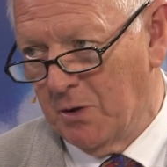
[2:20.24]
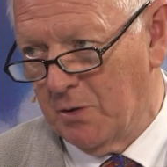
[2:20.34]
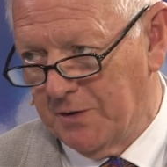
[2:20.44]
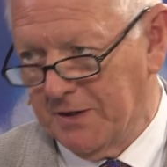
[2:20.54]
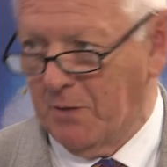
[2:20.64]

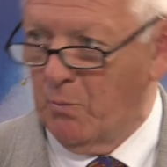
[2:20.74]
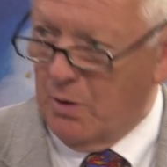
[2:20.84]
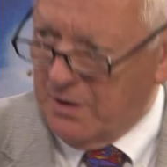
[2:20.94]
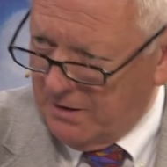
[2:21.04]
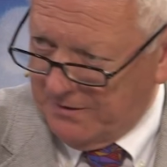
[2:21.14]
more on that?
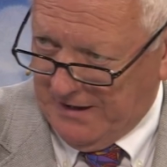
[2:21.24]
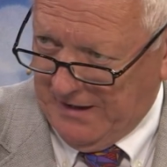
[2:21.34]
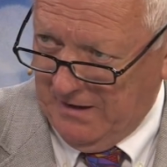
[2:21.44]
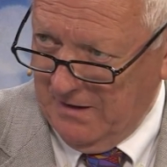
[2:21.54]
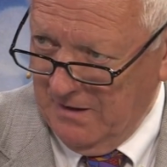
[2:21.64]
What are
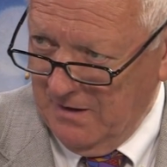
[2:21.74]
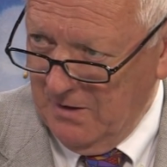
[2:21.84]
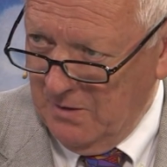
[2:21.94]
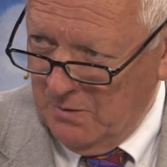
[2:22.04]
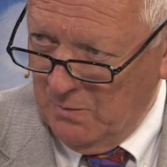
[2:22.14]
they?
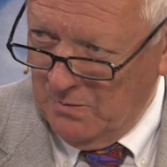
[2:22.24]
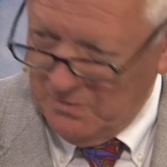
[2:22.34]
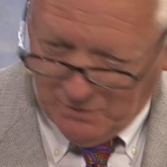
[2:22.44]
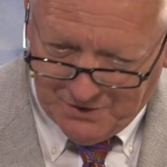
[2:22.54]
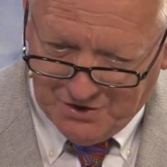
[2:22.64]

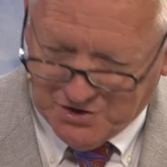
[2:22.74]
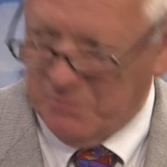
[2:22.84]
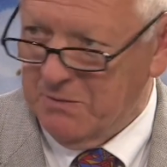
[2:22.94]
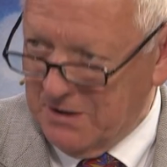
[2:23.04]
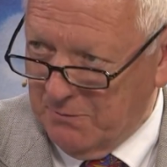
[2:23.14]
What are the
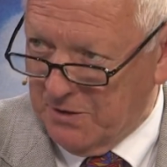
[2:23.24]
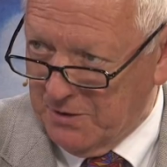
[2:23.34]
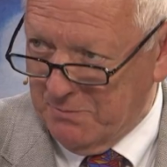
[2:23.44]
top line and what are